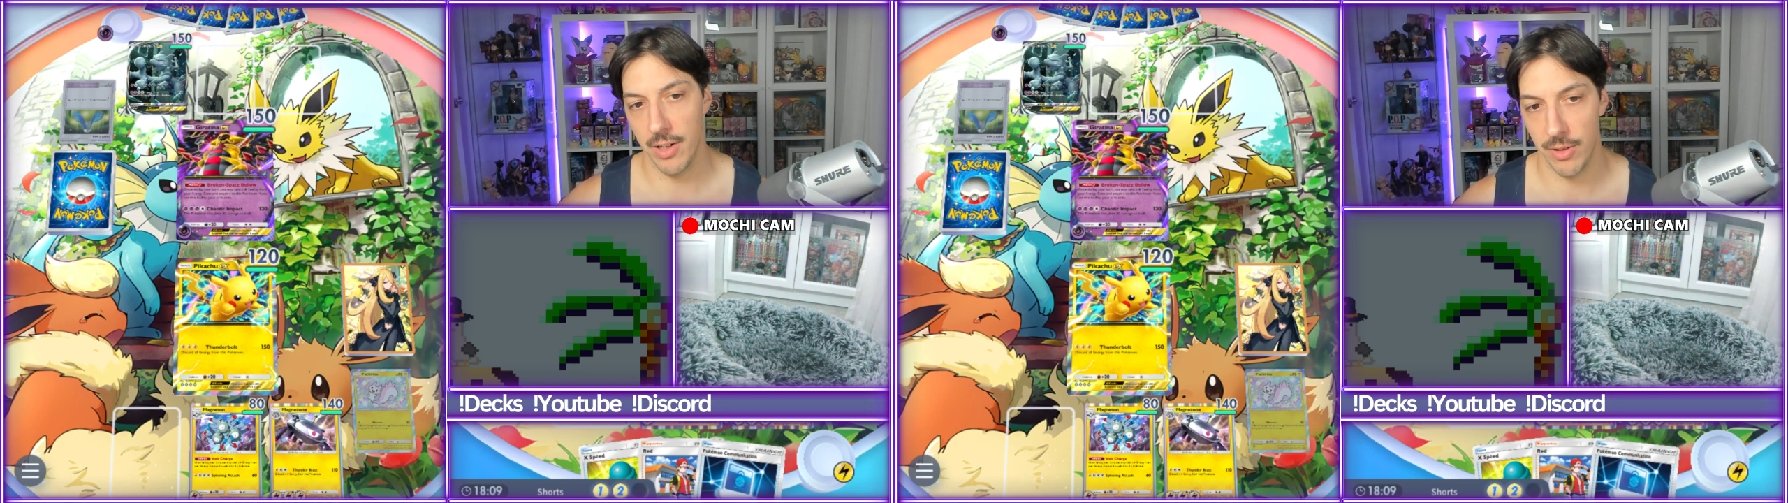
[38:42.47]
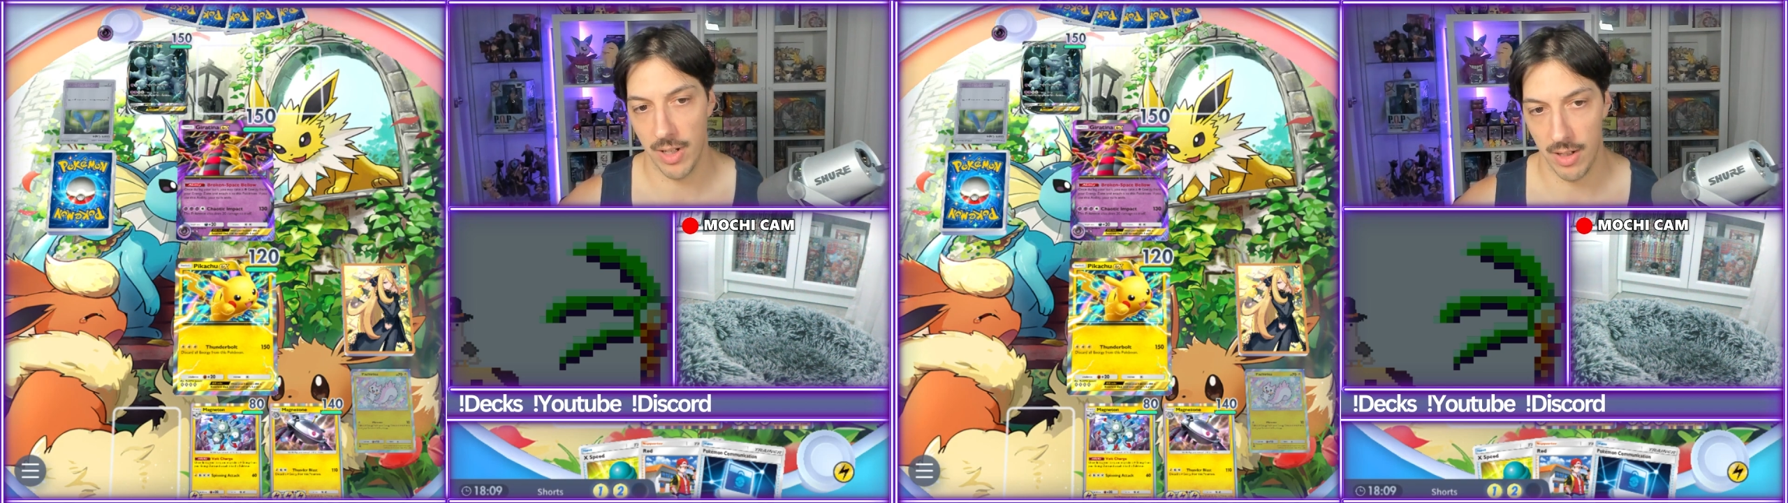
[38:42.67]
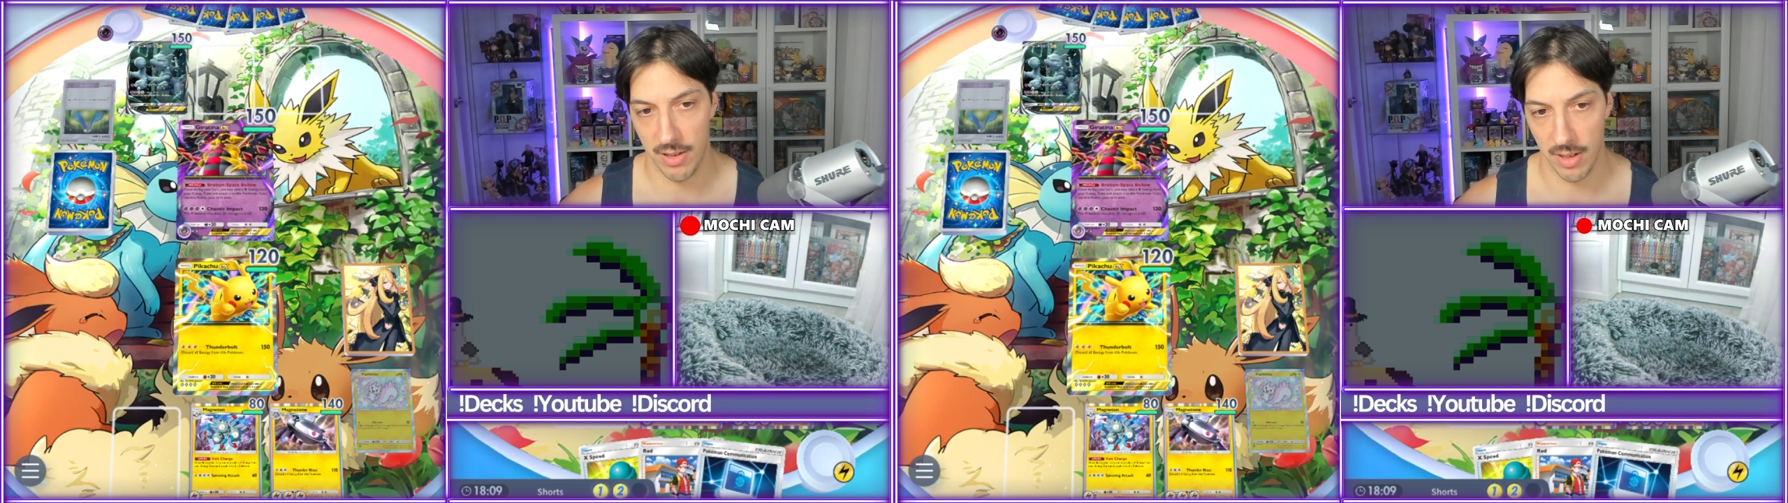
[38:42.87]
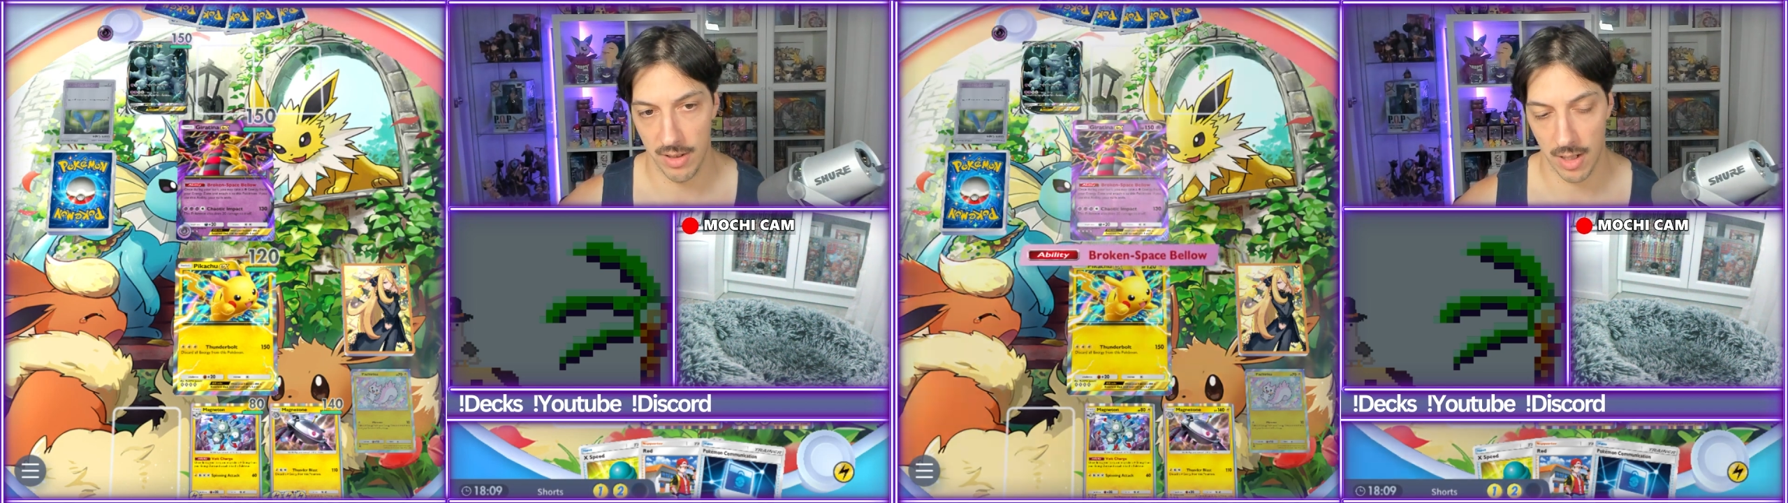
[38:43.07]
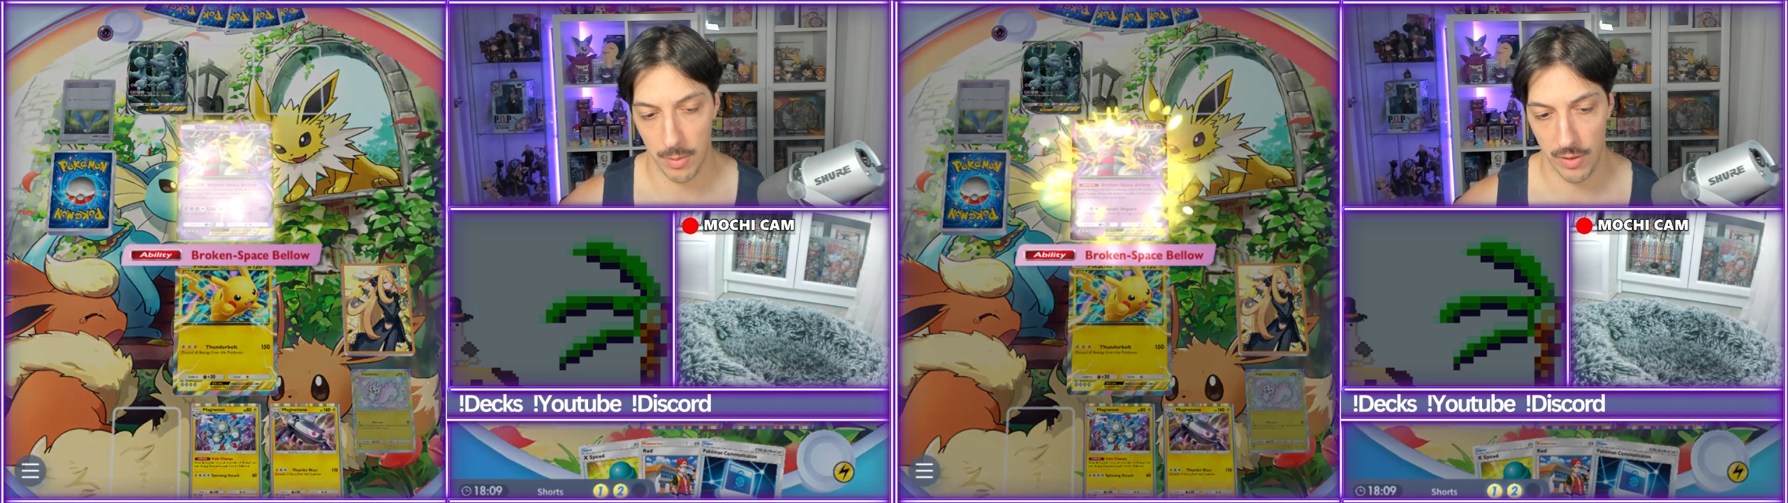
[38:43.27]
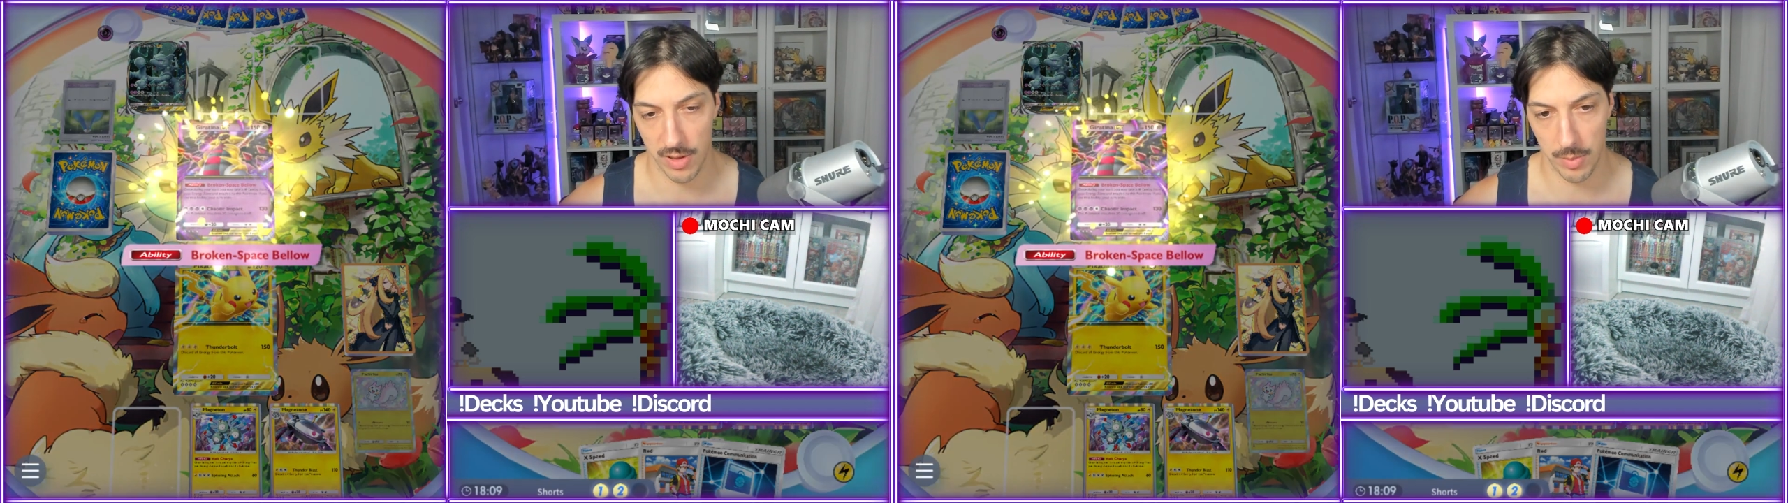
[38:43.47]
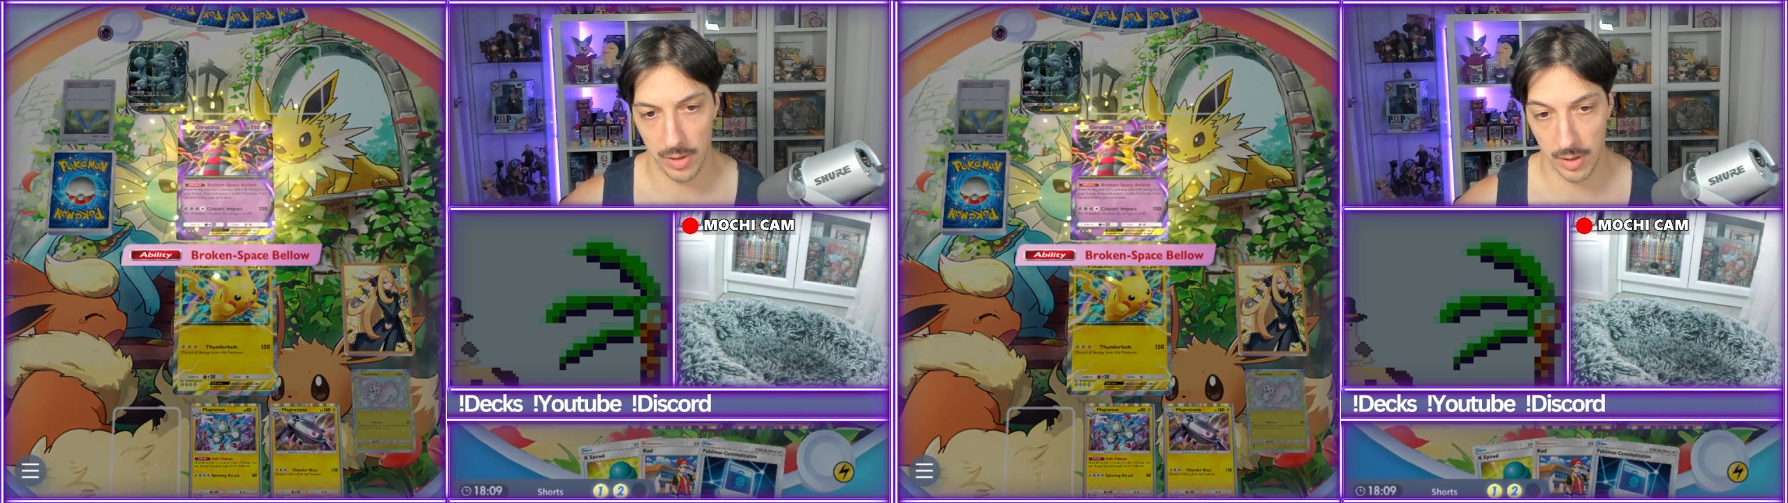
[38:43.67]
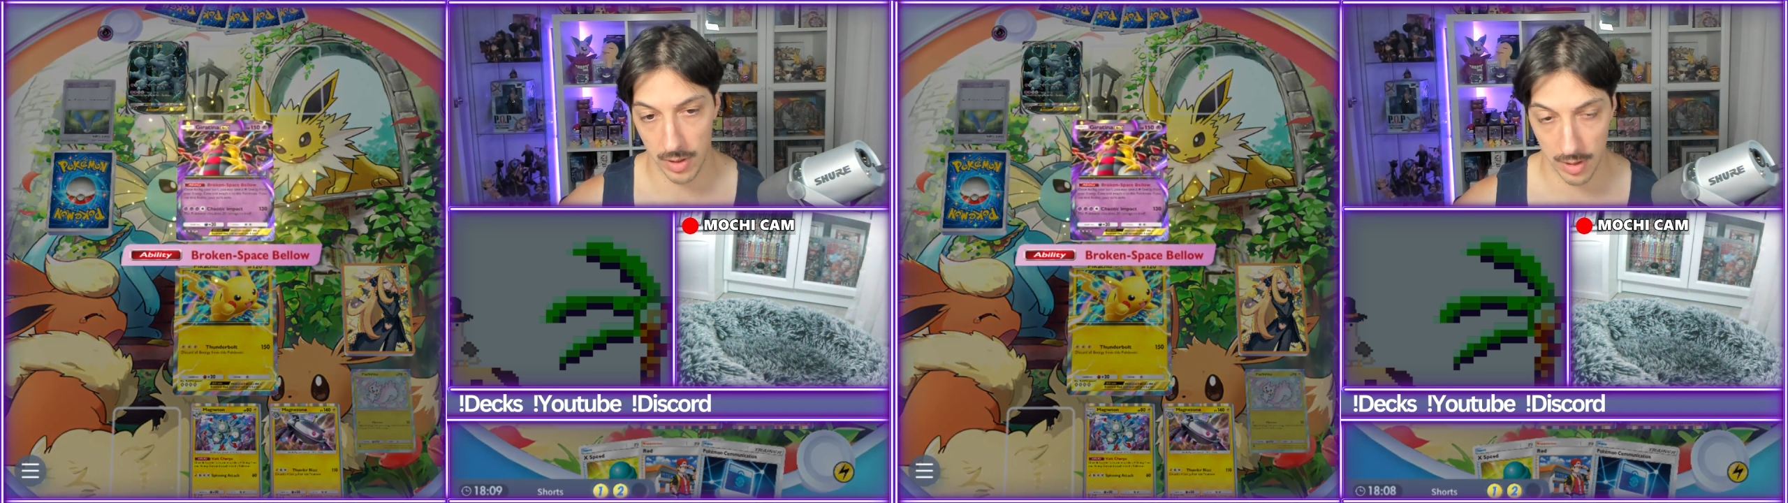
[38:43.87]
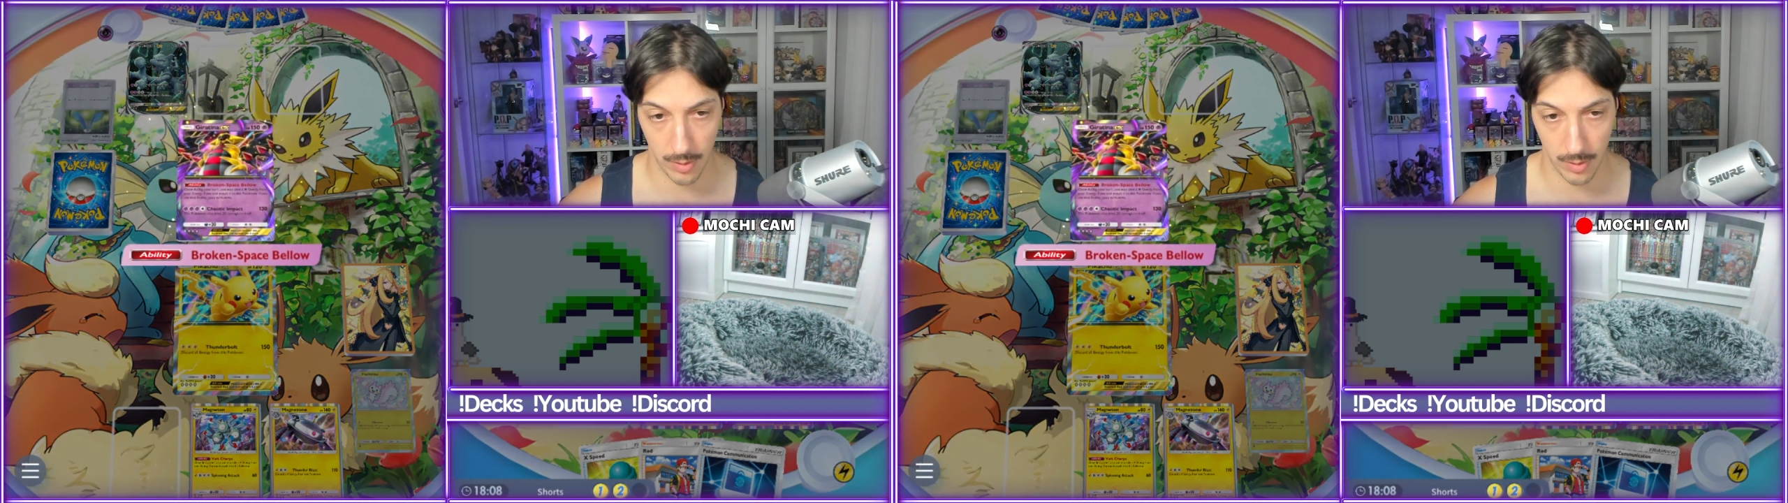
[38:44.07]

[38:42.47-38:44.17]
Giratina sets up with this ability.